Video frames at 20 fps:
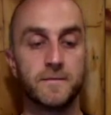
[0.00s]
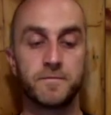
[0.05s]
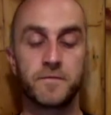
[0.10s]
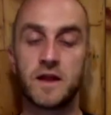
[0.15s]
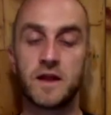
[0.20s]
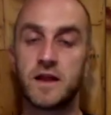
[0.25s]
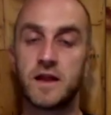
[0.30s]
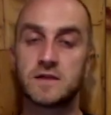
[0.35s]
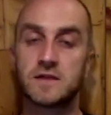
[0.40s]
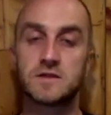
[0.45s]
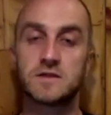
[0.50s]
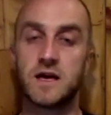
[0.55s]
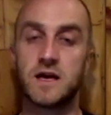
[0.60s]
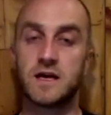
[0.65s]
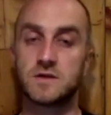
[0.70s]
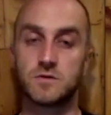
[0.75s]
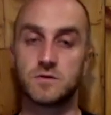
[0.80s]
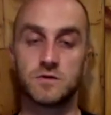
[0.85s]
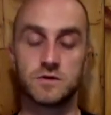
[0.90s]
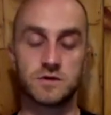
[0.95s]
then that's
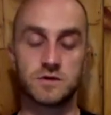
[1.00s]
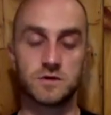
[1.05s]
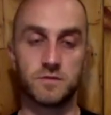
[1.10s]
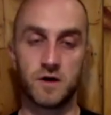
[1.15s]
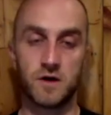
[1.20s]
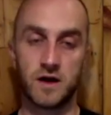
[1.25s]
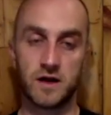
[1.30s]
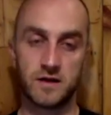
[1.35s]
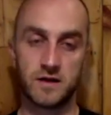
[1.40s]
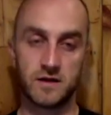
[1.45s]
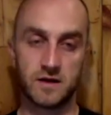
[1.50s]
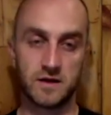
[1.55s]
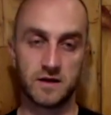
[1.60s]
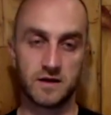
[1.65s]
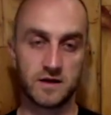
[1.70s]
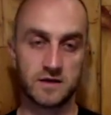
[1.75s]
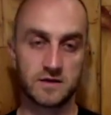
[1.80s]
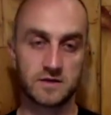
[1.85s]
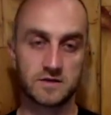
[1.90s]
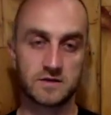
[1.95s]
awesome, right?
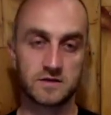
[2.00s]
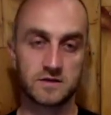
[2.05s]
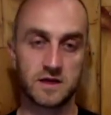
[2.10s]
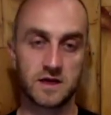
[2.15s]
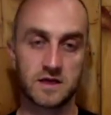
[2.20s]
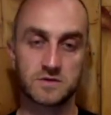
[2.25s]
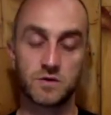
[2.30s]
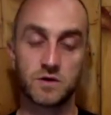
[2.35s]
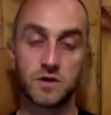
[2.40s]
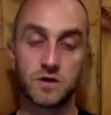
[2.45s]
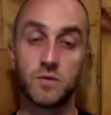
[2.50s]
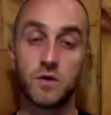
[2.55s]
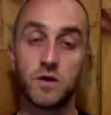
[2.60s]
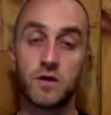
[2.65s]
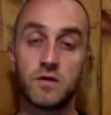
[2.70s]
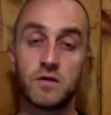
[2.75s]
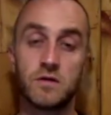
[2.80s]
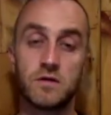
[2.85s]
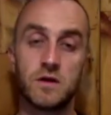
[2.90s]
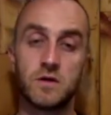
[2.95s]
That's what you want.
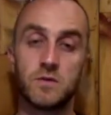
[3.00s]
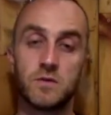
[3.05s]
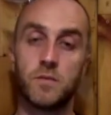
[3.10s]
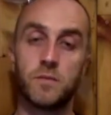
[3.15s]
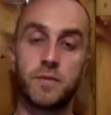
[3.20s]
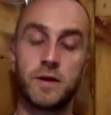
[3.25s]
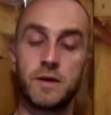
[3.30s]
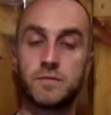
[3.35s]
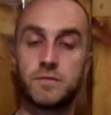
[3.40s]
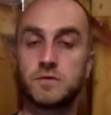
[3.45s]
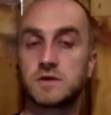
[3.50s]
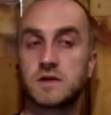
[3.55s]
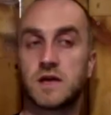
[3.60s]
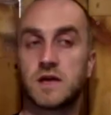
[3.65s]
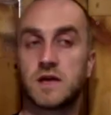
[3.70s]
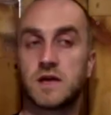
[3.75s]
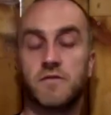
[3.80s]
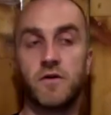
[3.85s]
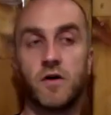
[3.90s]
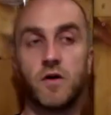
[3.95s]
You want people to get
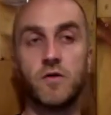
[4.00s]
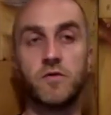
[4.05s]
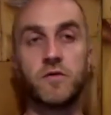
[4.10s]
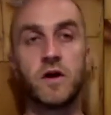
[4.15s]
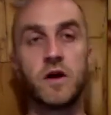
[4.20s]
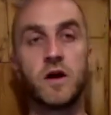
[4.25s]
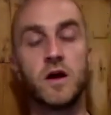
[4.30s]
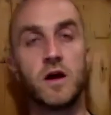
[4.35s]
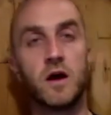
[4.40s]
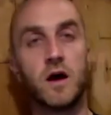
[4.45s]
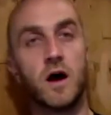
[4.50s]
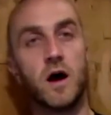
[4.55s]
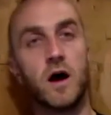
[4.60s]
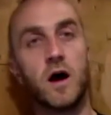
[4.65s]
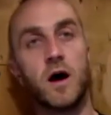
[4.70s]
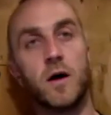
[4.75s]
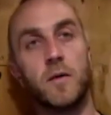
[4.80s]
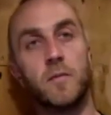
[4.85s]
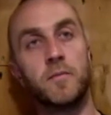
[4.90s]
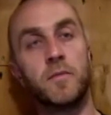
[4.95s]
involved,
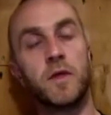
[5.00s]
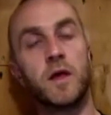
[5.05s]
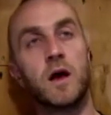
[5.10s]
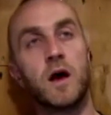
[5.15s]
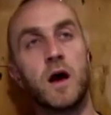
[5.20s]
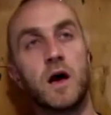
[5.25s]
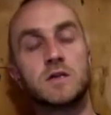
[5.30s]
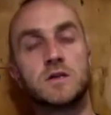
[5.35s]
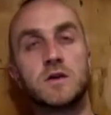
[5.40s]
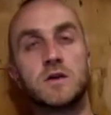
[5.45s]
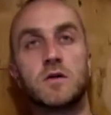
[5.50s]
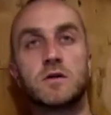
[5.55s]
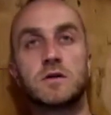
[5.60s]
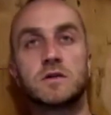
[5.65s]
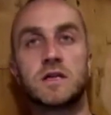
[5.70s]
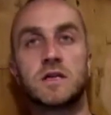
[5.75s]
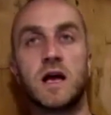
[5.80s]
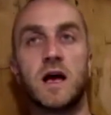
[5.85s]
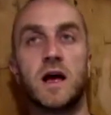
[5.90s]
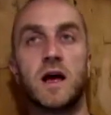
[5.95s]
as long as
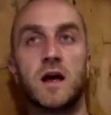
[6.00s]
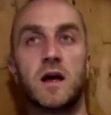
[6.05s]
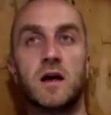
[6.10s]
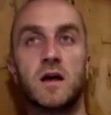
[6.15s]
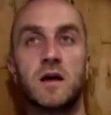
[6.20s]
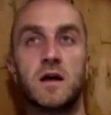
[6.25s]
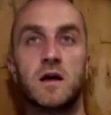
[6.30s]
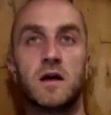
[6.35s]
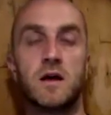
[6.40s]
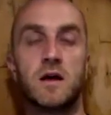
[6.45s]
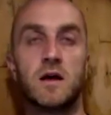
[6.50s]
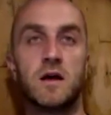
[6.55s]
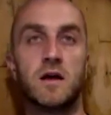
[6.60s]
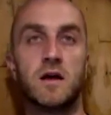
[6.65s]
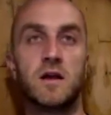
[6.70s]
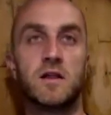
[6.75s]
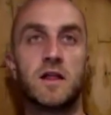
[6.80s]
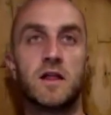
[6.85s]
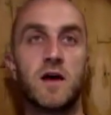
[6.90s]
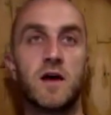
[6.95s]
they're
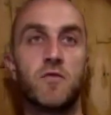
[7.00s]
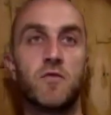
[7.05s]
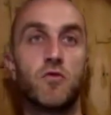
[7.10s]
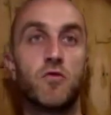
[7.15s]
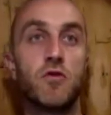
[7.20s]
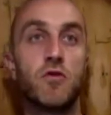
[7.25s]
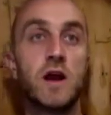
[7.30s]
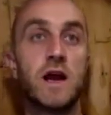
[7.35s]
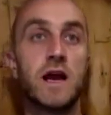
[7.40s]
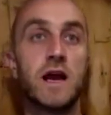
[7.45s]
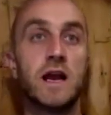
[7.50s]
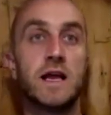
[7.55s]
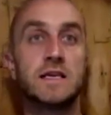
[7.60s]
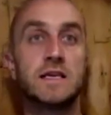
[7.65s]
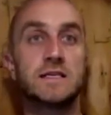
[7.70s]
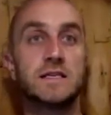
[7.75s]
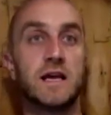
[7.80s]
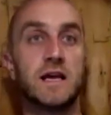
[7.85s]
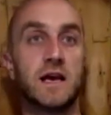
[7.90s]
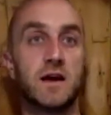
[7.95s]

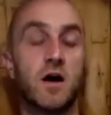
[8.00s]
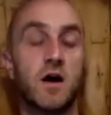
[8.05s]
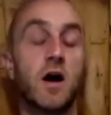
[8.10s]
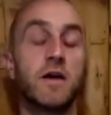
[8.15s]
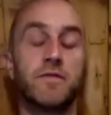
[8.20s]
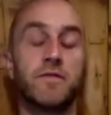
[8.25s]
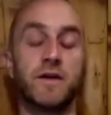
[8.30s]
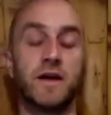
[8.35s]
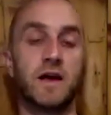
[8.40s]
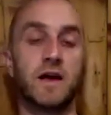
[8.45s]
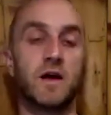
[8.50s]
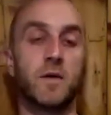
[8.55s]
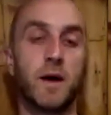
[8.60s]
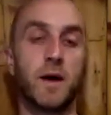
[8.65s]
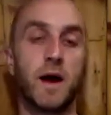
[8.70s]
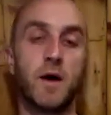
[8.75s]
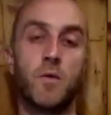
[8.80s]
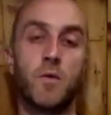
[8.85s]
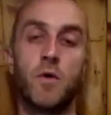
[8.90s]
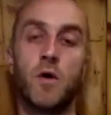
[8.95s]
realistic, I think,
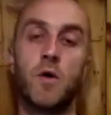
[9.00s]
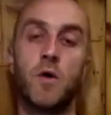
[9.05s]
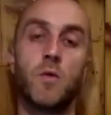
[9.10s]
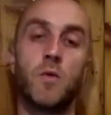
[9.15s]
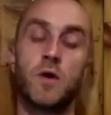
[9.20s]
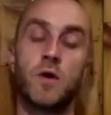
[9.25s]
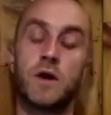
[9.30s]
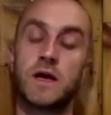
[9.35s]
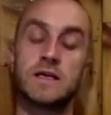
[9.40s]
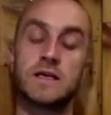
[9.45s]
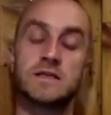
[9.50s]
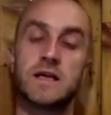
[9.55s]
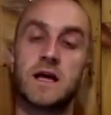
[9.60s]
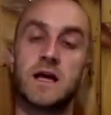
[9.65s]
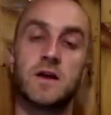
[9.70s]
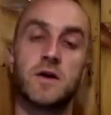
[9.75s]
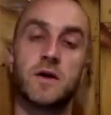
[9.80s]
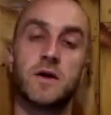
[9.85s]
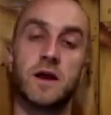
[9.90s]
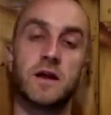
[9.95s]
about what it is they're
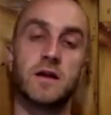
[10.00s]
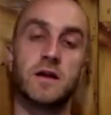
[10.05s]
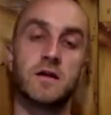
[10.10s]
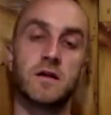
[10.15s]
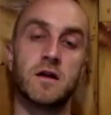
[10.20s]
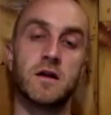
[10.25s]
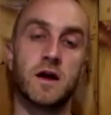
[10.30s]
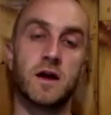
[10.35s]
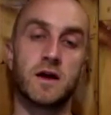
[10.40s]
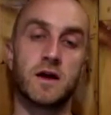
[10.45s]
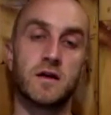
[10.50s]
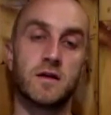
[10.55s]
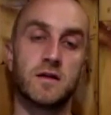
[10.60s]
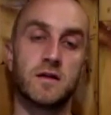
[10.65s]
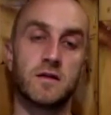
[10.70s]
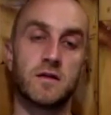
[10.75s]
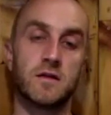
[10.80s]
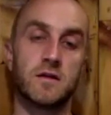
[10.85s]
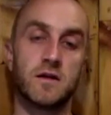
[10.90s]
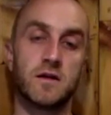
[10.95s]
doing. Like,
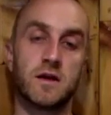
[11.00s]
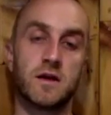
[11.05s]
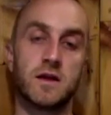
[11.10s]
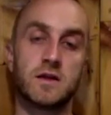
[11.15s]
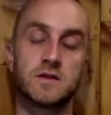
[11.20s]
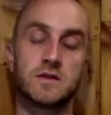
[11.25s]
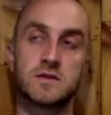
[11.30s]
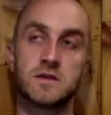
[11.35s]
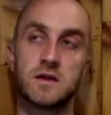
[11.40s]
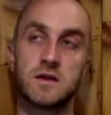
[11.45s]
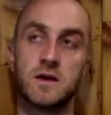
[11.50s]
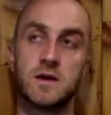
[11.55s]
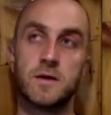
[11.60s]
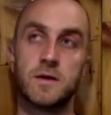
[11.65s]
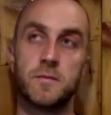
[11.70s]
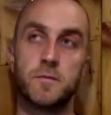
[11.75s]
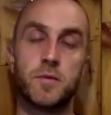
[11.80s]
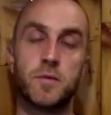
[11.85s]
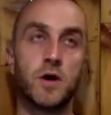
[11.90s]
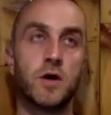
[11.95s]
it's,
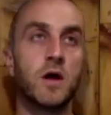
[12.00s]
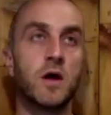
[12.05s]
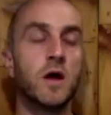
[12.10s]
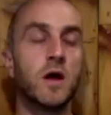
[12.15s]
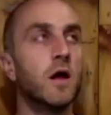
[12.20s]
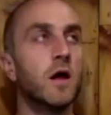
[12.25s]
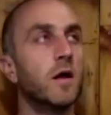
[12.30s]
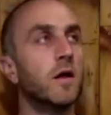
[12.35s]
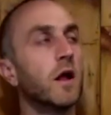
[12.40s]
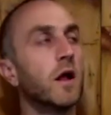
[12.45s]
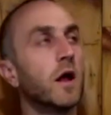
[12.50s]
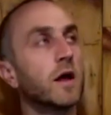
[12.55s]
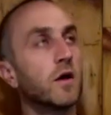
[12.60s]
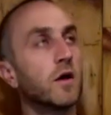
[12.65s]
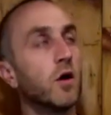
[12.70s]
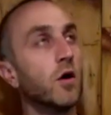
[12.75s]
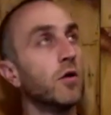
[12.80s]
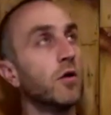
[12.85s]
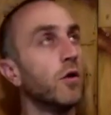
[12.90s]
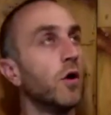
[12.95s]
but like
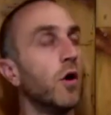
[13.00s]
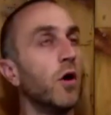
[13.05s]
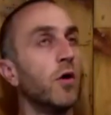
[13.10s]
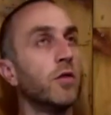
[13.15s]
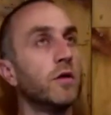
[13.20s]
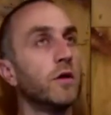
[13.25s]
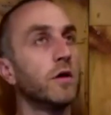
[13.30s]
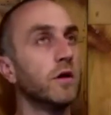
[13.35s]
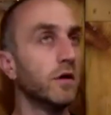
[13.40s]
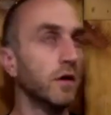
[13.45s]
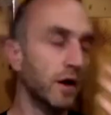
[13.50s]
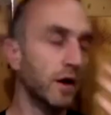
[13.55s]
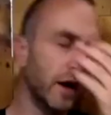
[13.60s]
on the